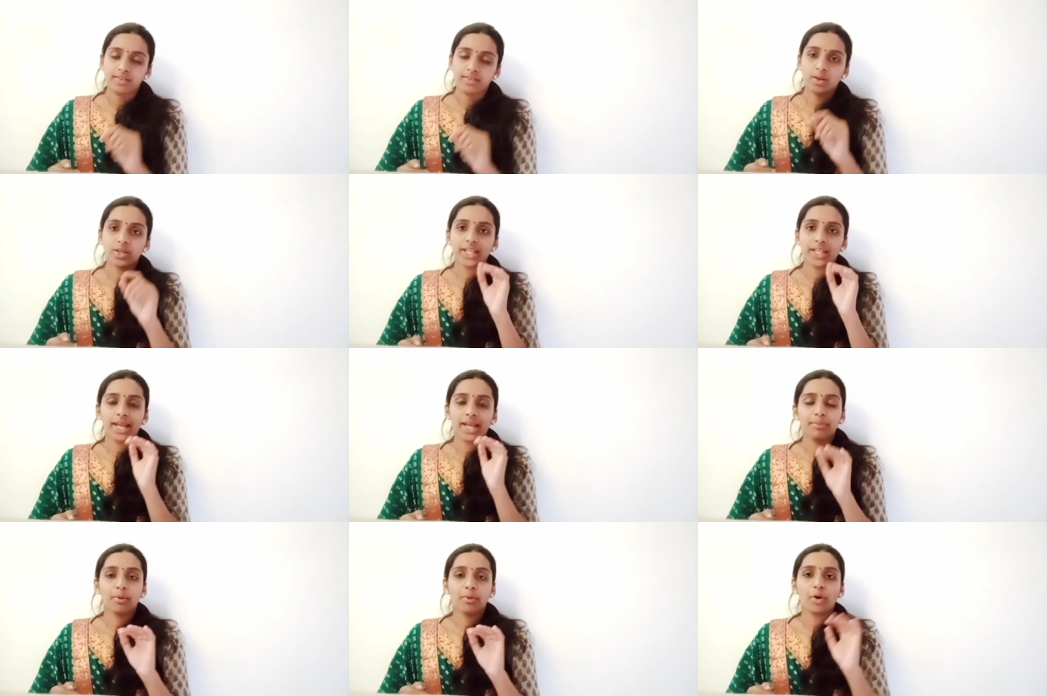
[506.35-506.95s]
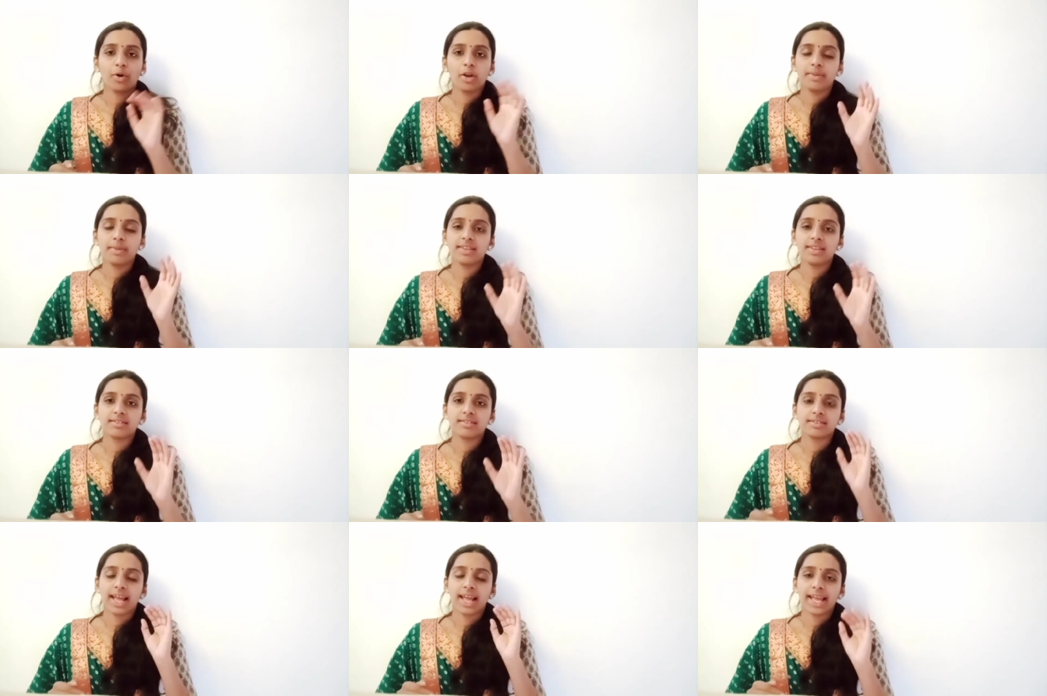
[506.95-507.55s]
So that poem
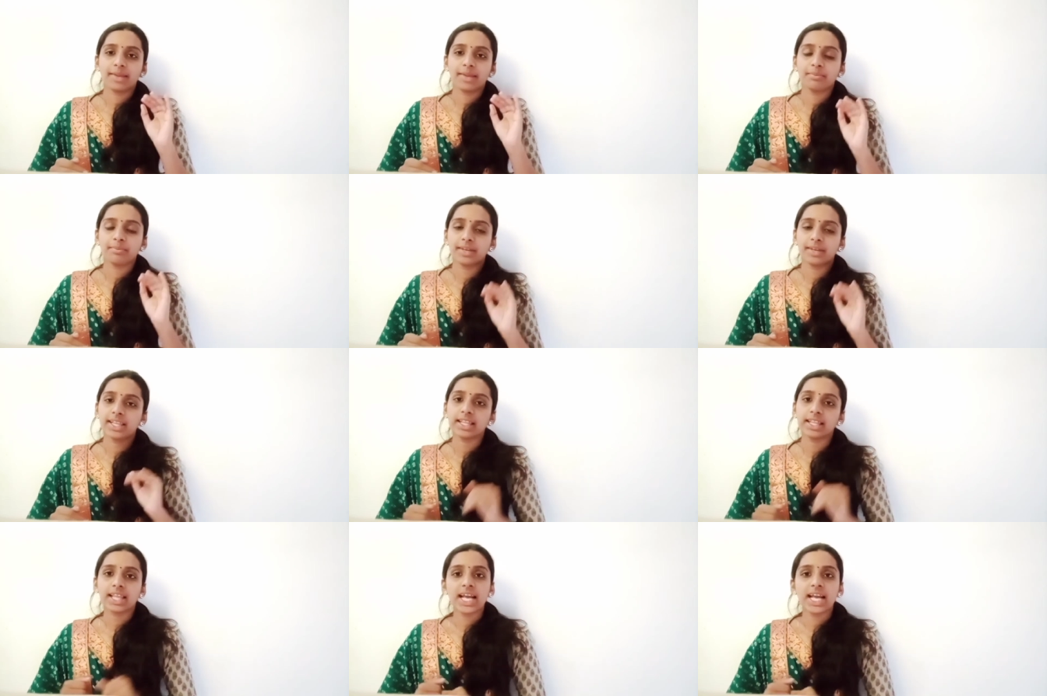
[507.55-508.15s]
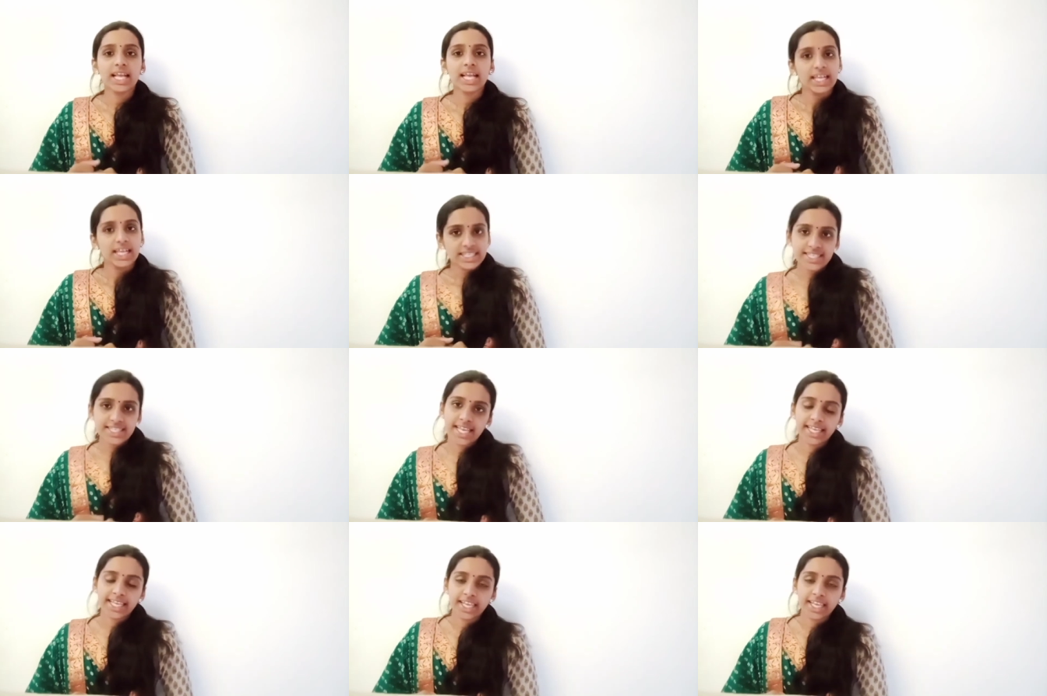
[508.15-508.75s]
is typed in the
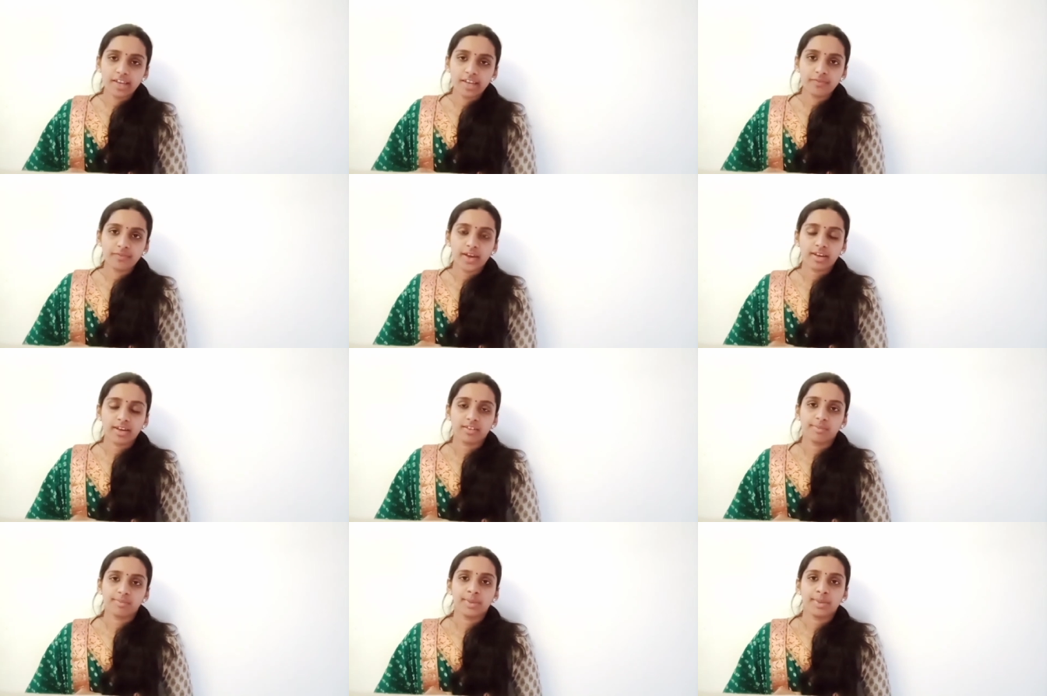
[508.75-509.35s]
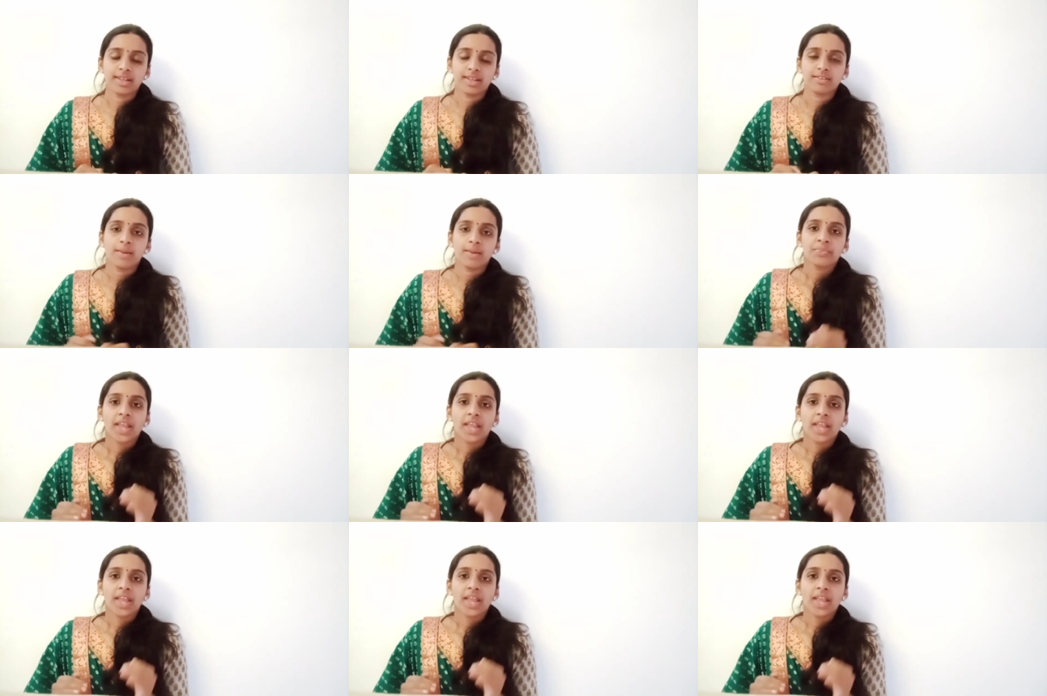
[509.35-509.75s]
second workspace